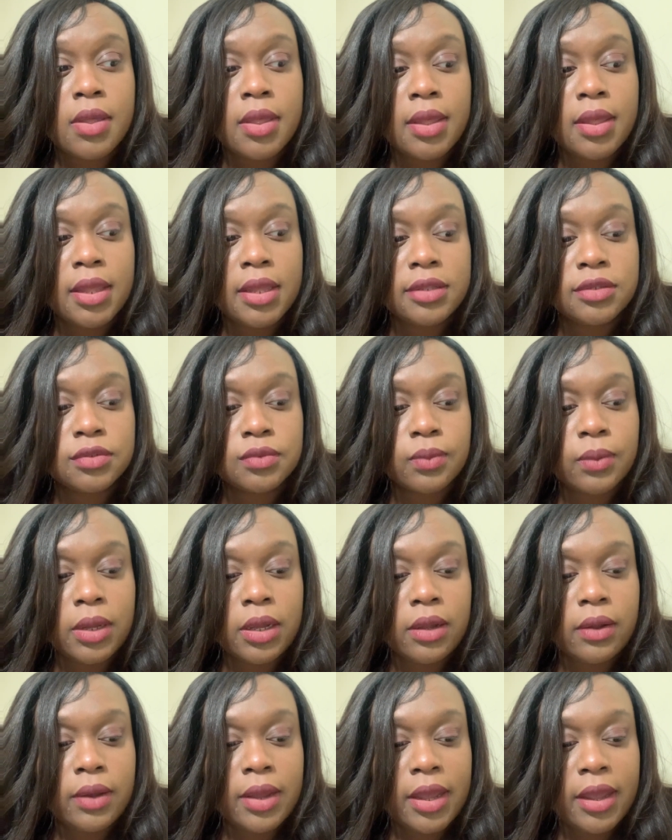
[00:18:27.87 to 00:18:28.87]
as
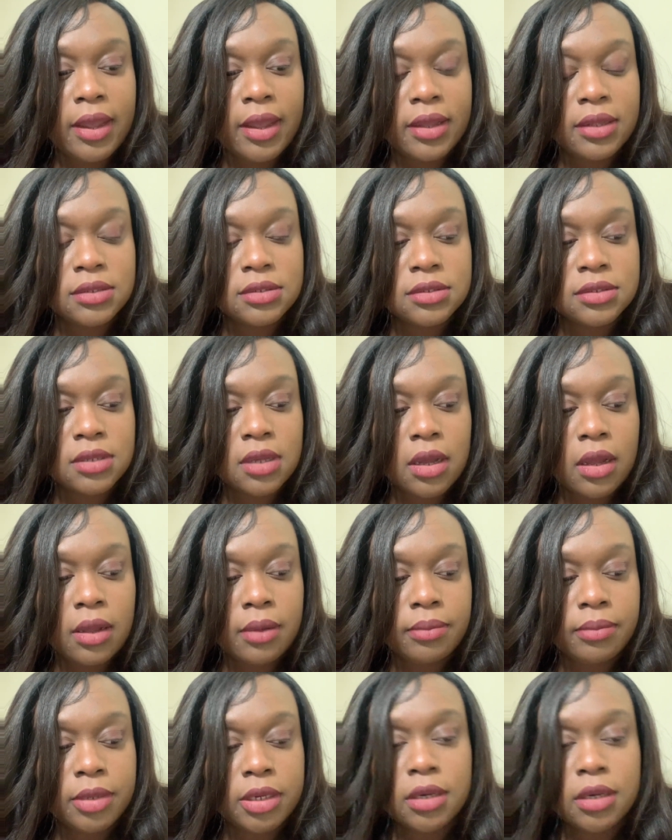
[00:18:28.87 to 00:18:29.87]
well as
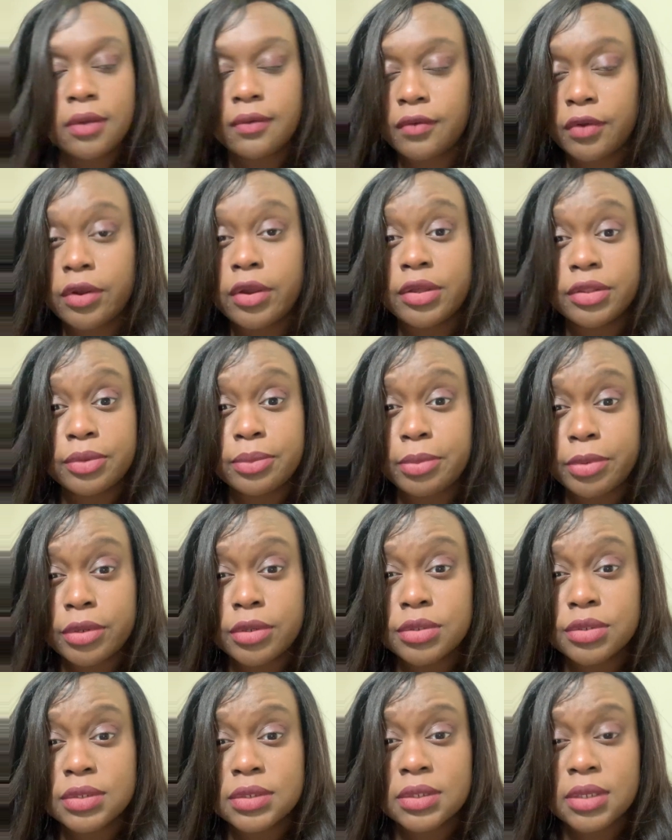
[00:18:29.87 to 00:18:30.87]
many of her other
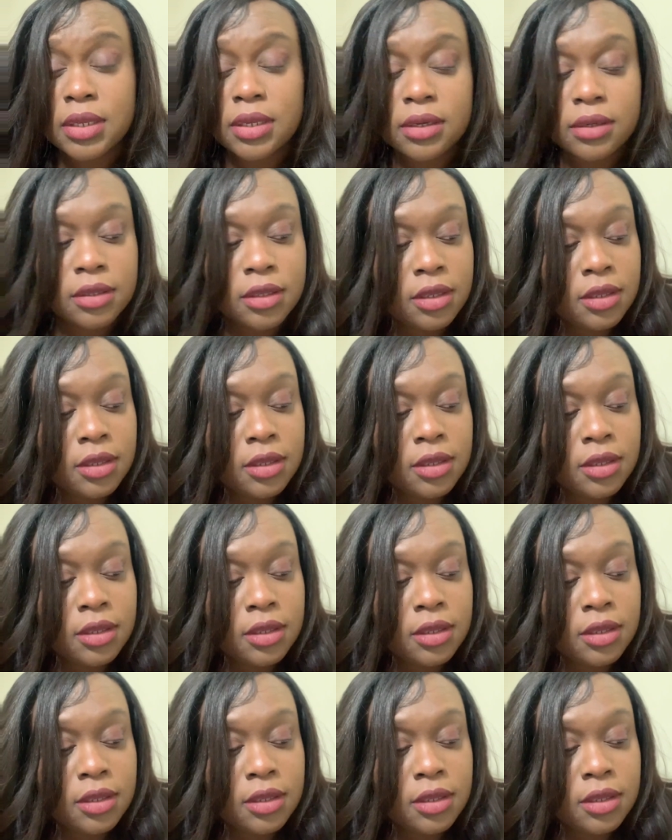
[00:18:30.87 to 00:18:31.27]
books. And